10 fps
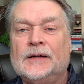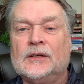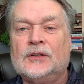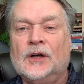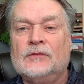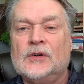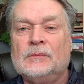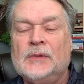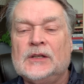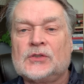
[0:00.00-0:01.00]

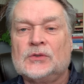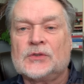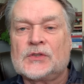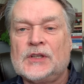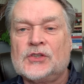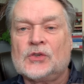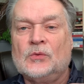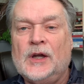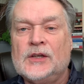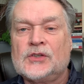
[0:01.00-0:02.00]
governmental
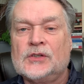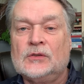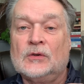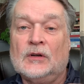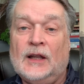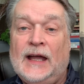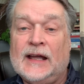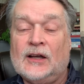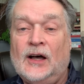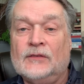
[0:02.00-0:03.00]
situation or
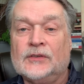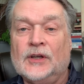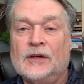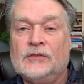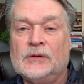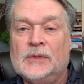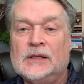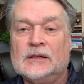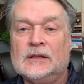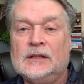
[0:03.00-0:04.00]
lack of government